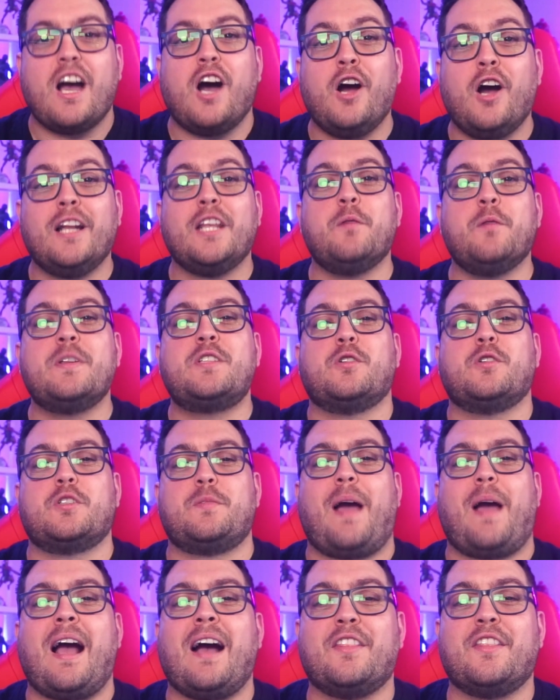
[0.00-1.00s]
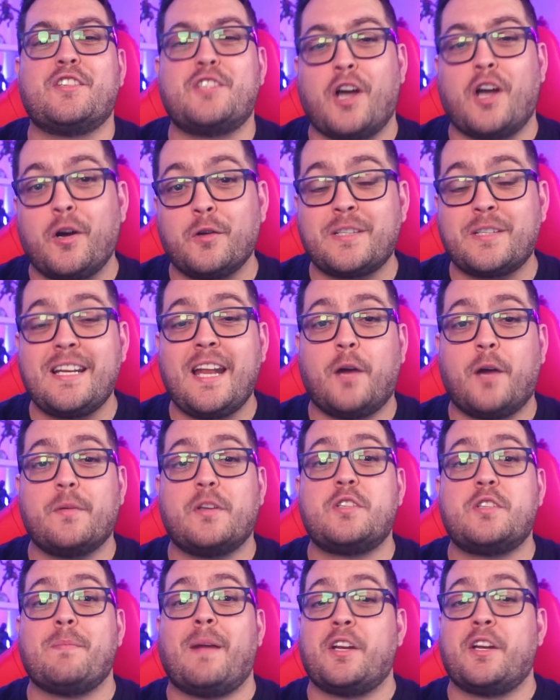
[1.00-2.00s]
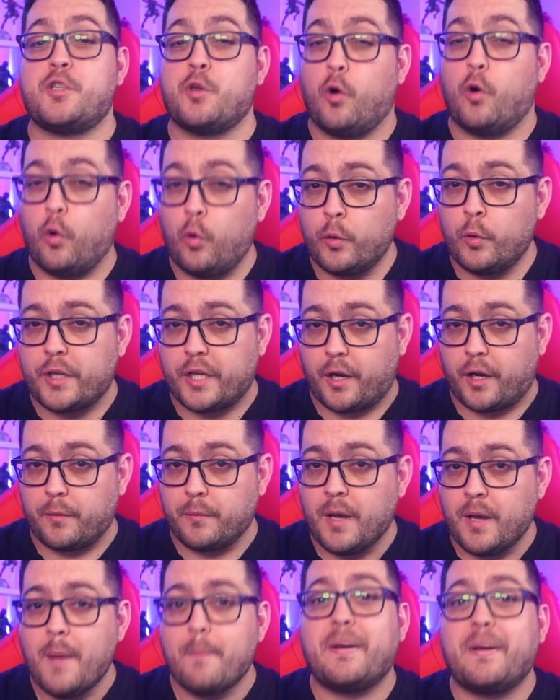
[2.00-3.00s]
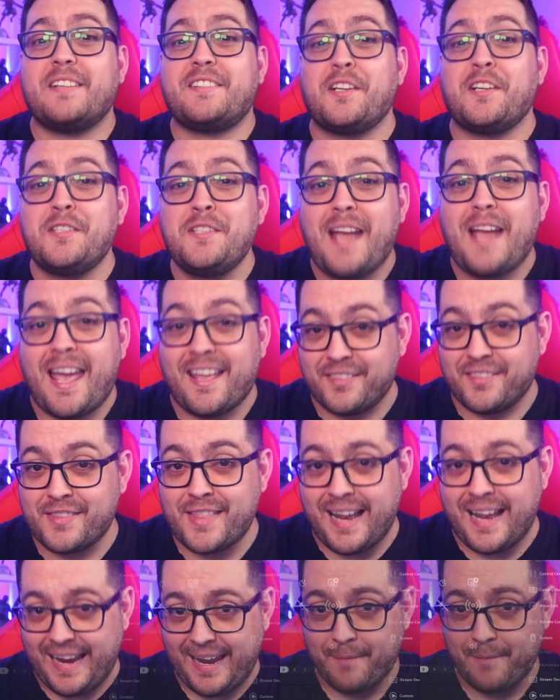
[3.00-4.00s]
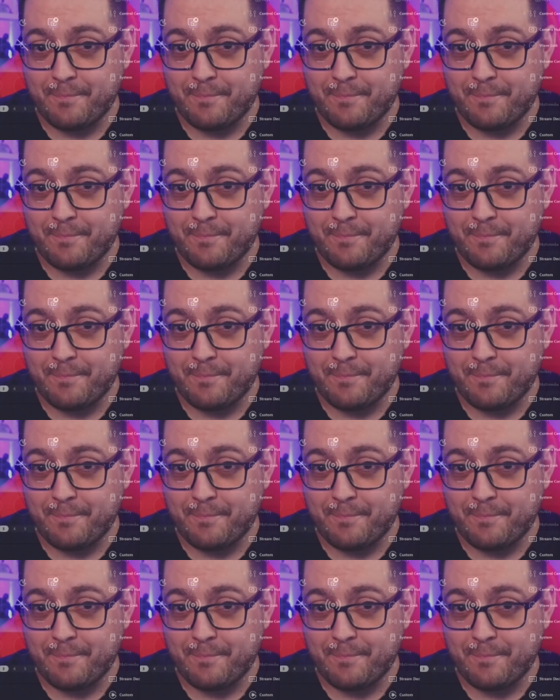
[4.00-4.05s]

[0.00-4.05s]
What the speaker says: Earlier we talked about how the dials can help you to manage your audio, but it doesn't end there.